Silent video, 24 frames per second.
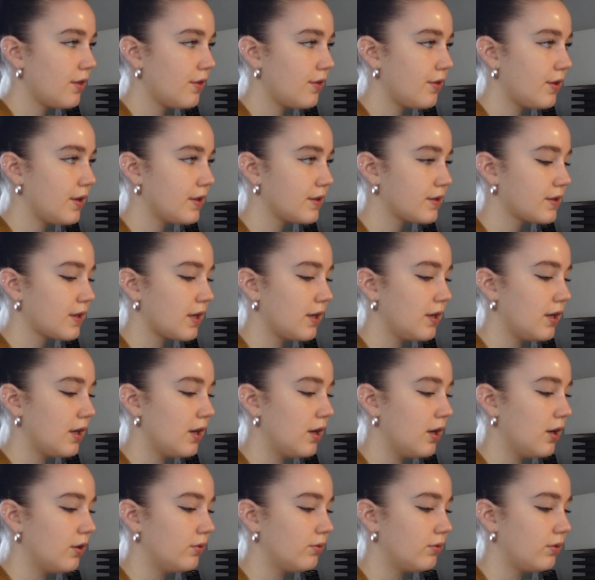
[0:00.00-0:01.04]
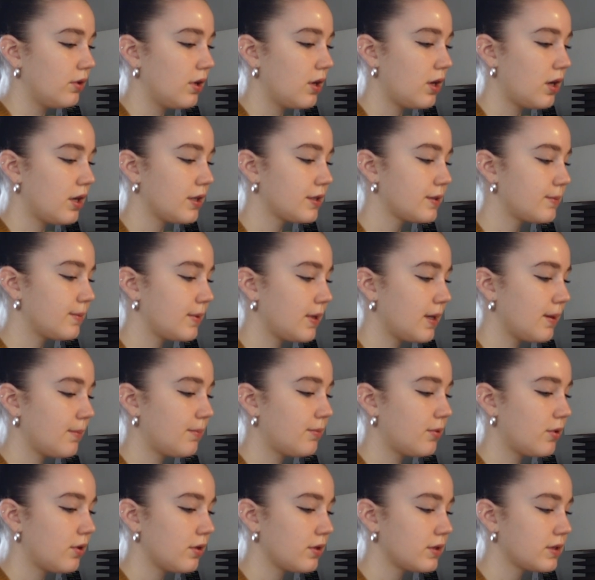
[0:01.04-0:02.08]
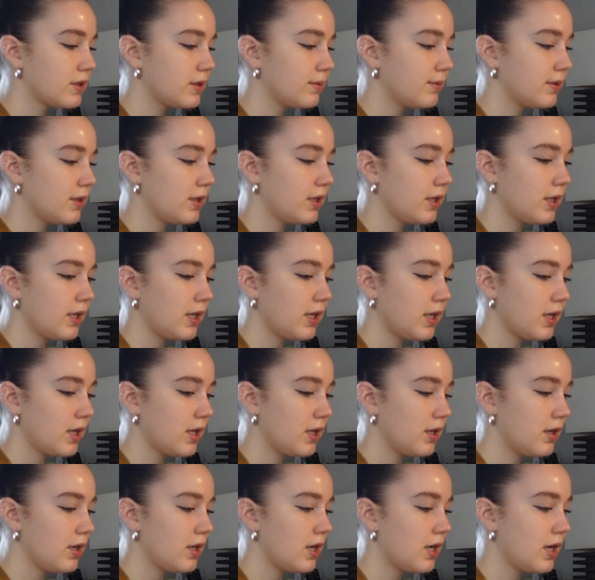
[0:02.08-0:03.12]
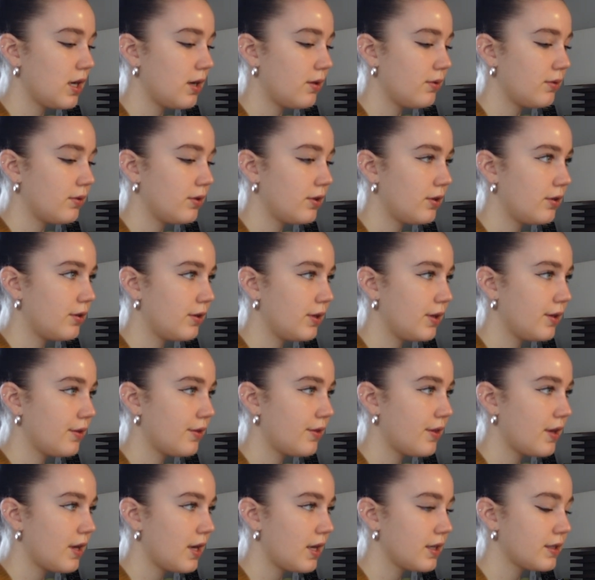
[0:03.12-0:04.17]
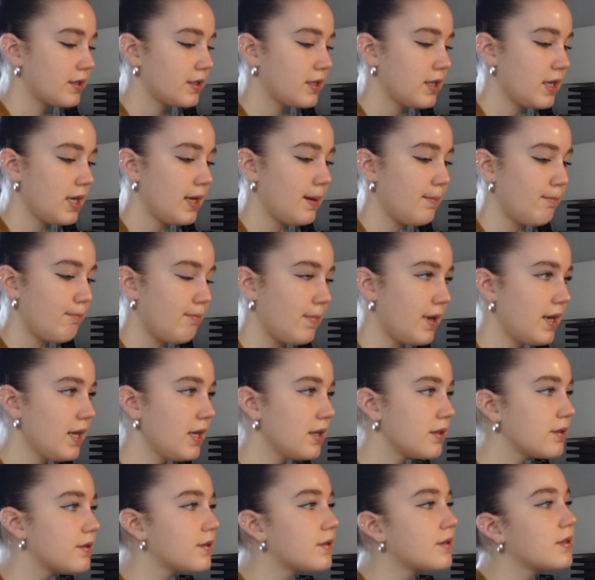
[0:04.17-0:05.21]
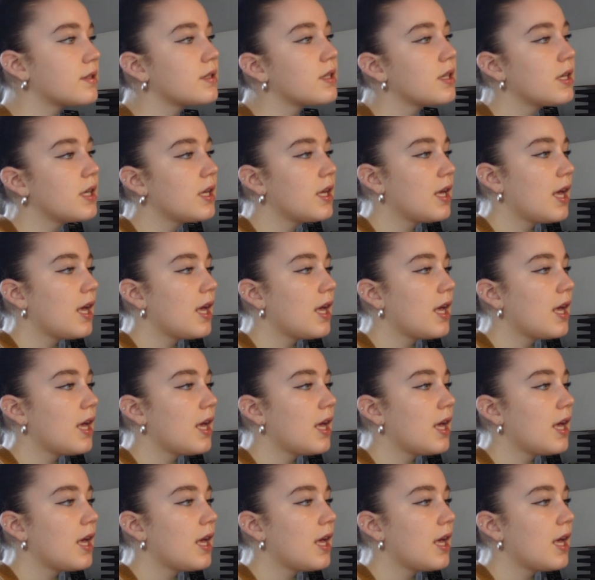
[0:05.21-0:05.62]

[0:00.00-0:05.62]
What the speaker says: that's going to last me approximately an hour and 30 minutes.